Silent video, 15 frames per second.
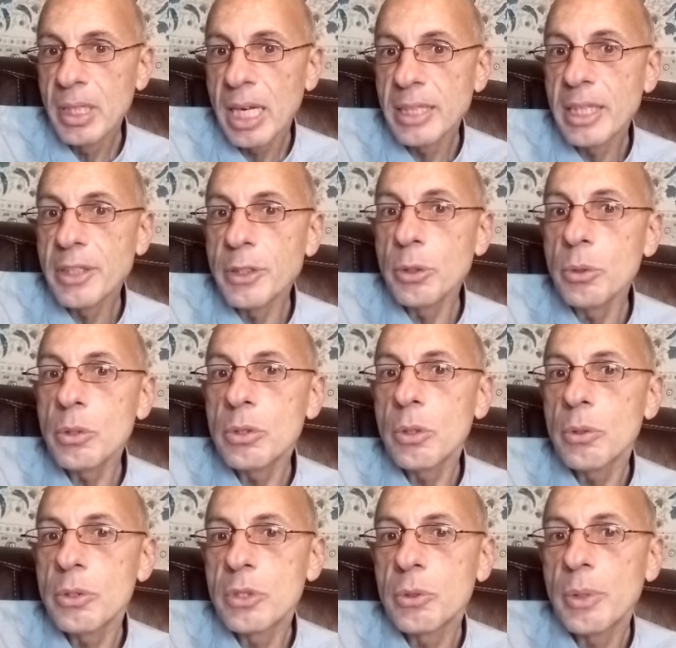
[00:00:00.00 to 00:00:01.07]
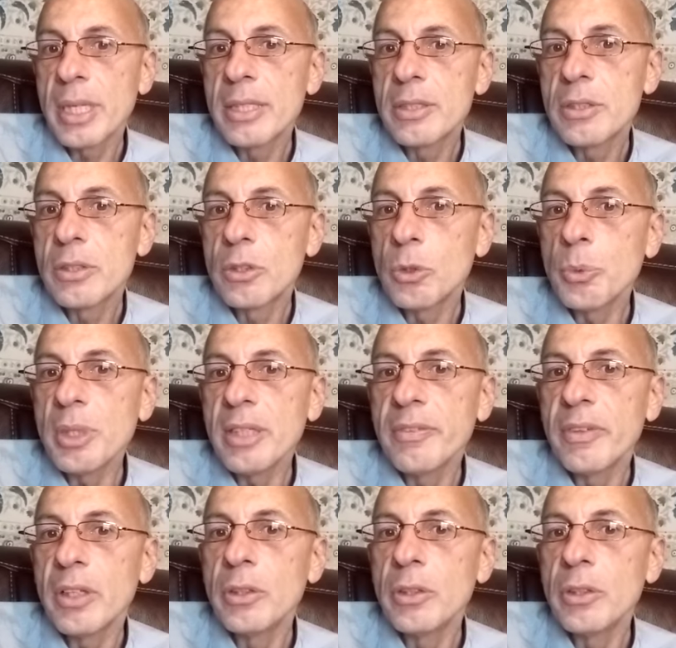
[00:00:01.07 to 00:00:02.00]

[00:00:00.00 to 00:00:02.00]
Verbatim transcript: and then use those threads to weave a